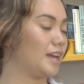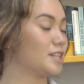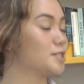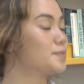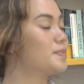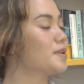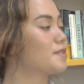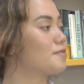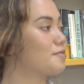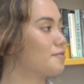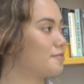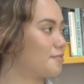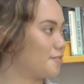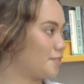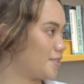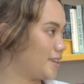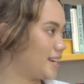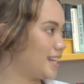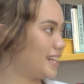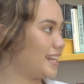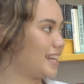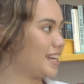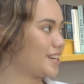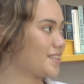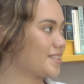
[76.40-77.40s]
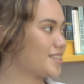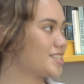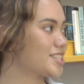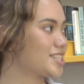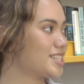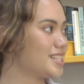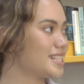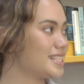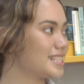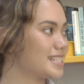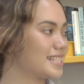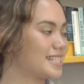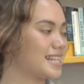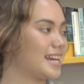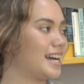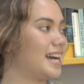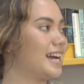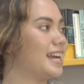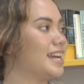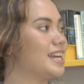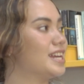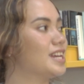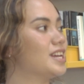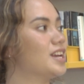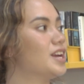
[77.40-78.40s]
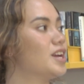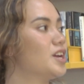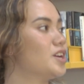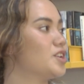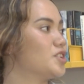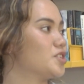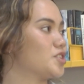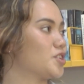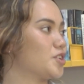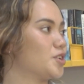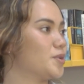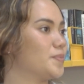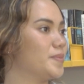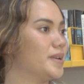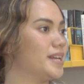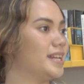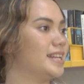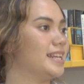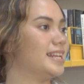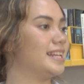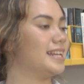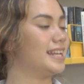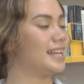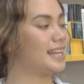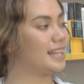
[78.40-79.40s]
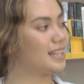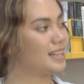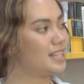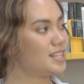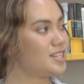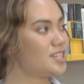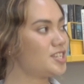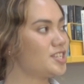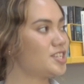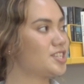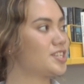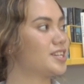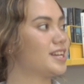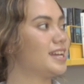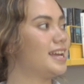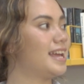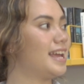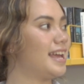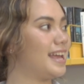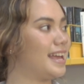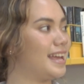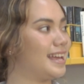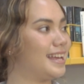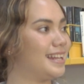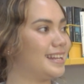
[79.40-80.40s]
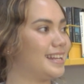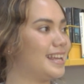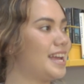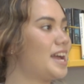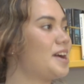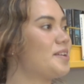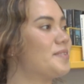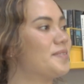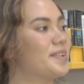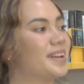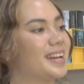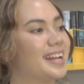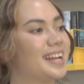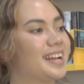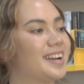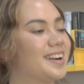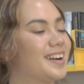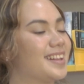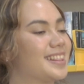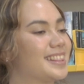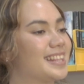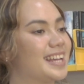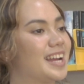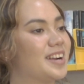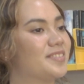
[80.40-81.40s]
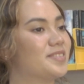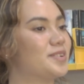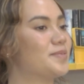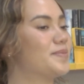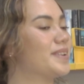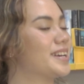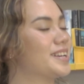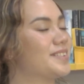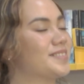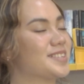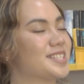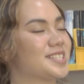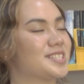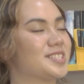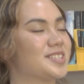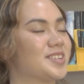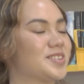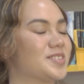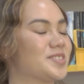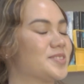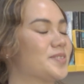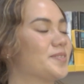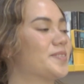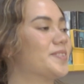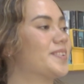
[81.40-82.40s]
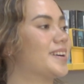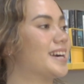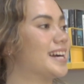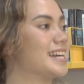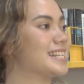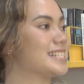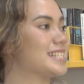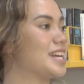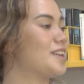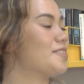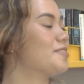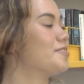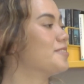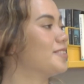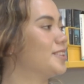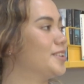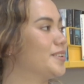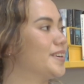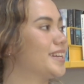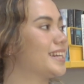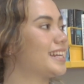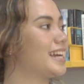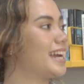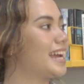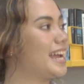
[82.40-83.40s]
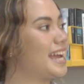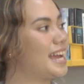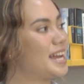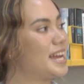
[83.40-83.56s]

I speak three languages, Thai, German, and English. And yeah, when I got there, everybody was so surprised how fluent I